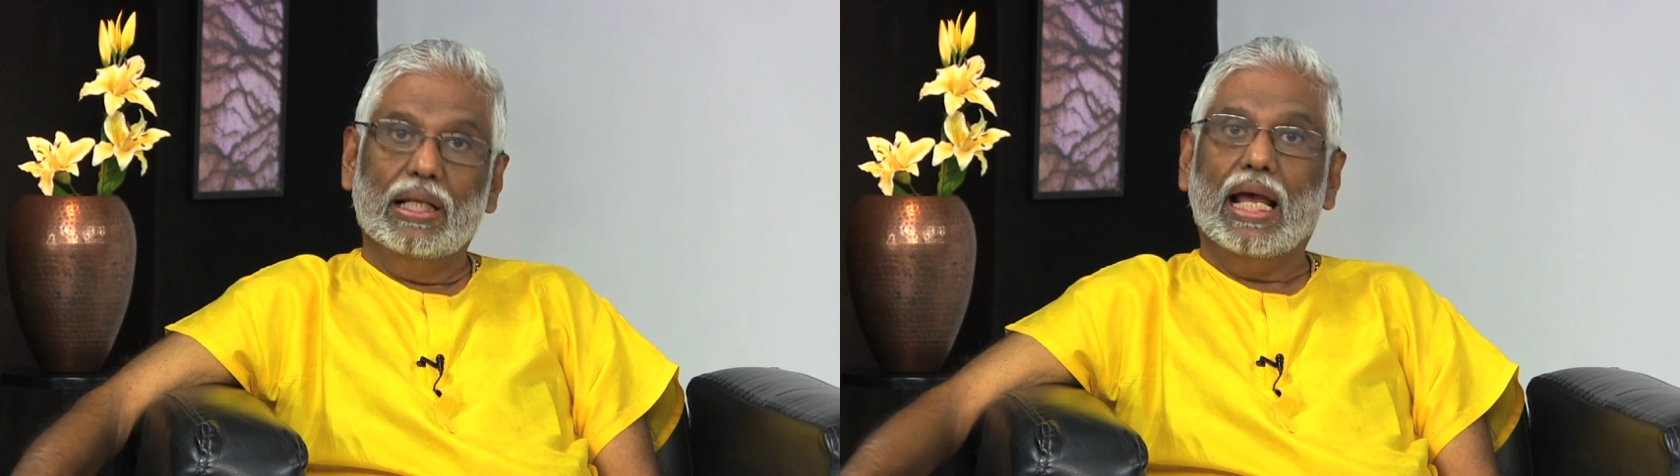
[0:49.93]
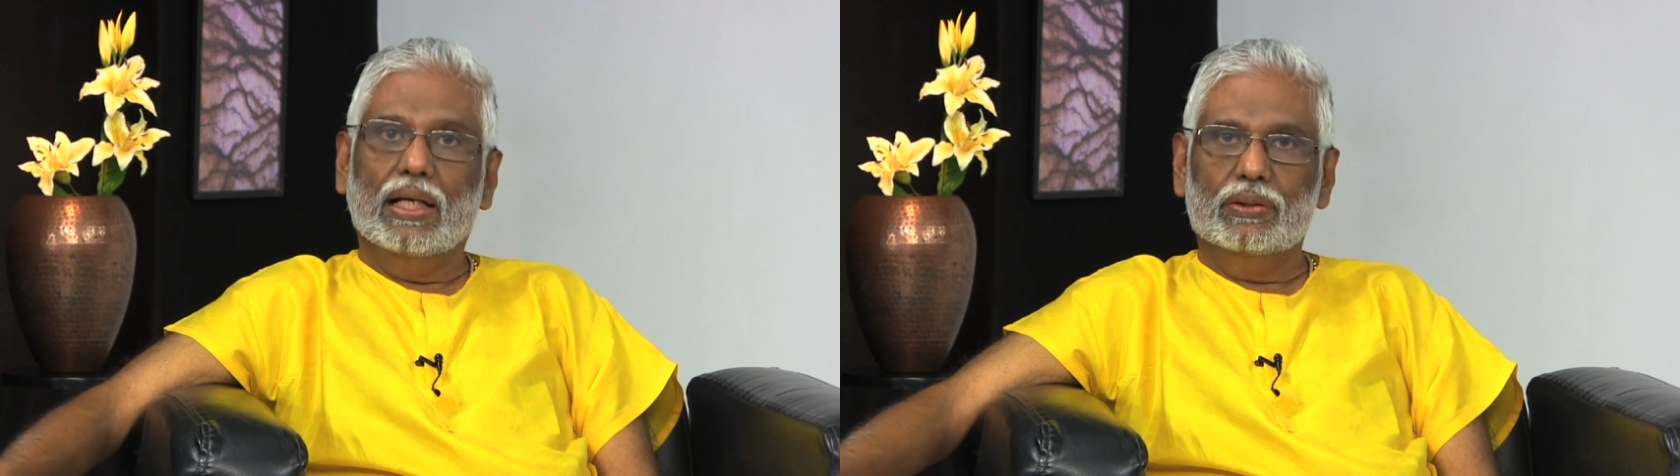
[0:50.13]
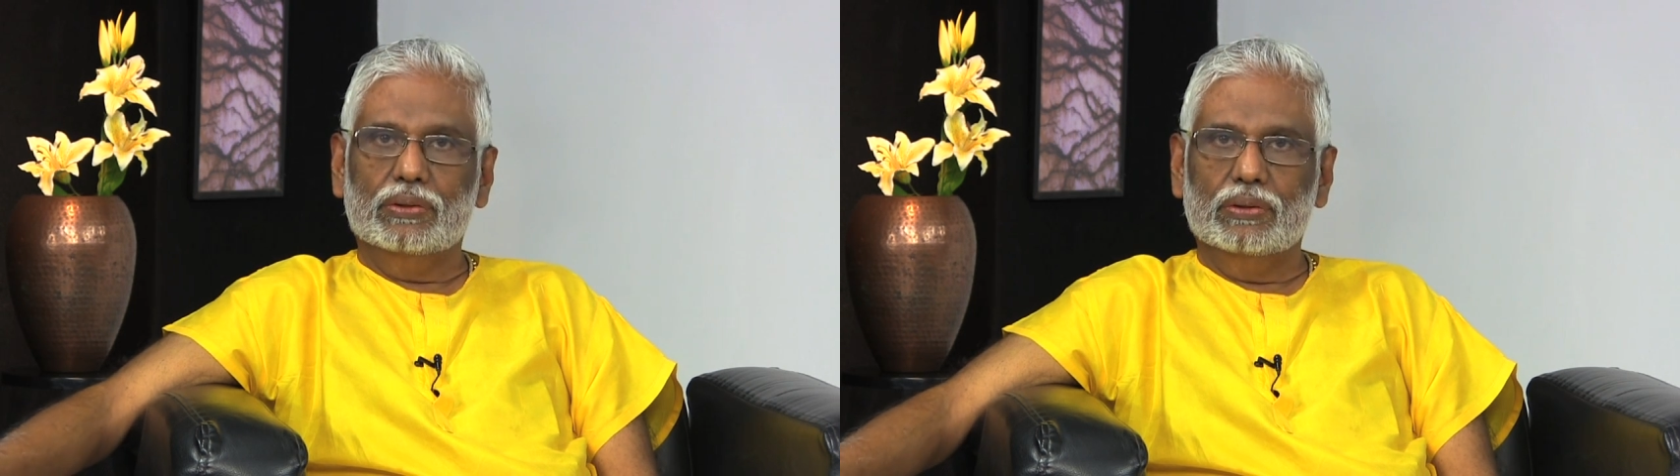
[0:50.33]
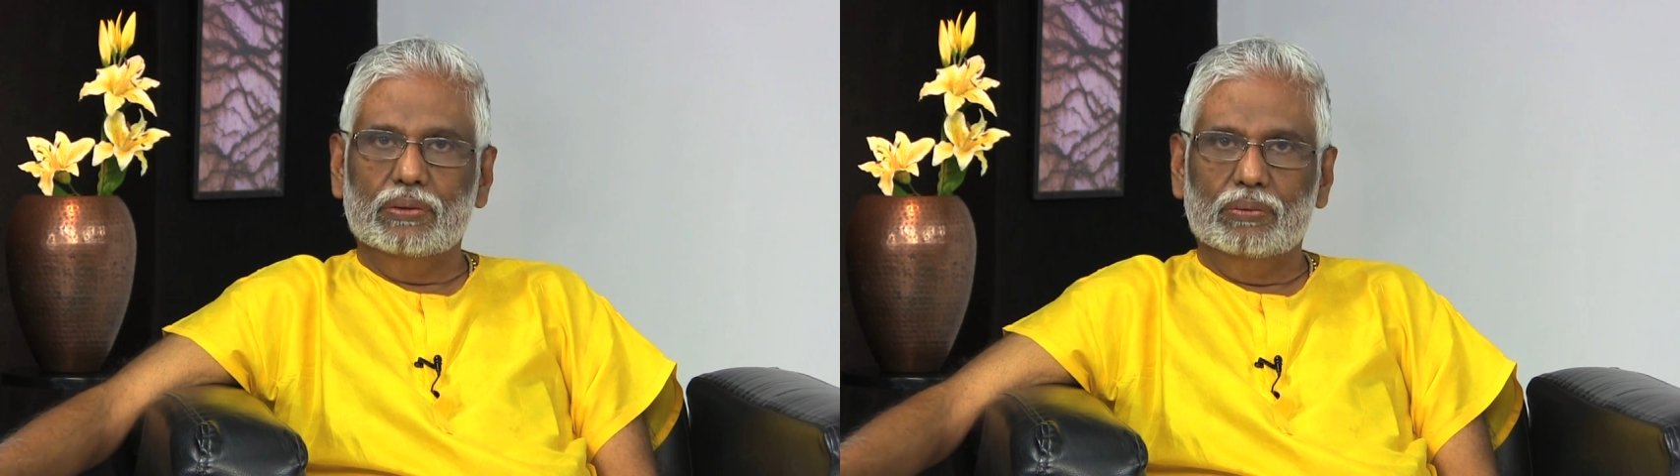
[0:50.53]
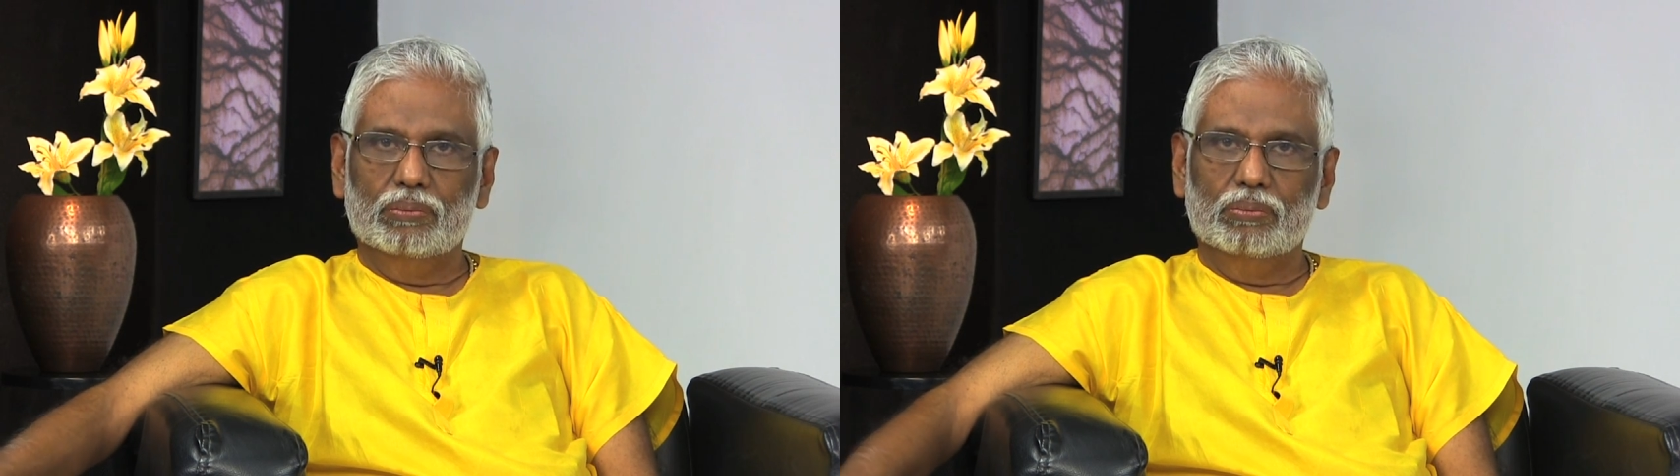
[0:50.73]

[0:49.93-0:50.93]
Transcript: thanks?